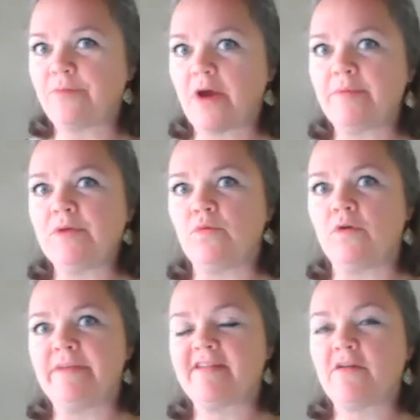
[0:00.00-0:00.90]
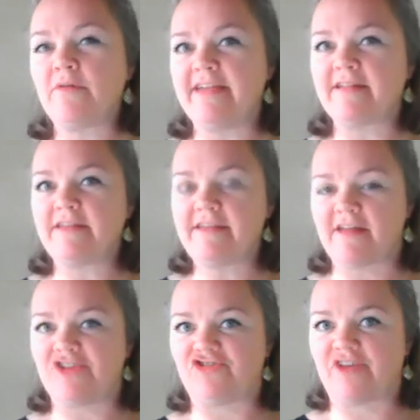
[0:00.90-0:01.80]
probably won't be so easily
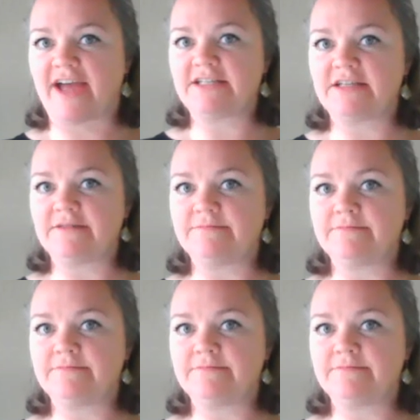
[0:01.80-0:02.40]
sidetracked,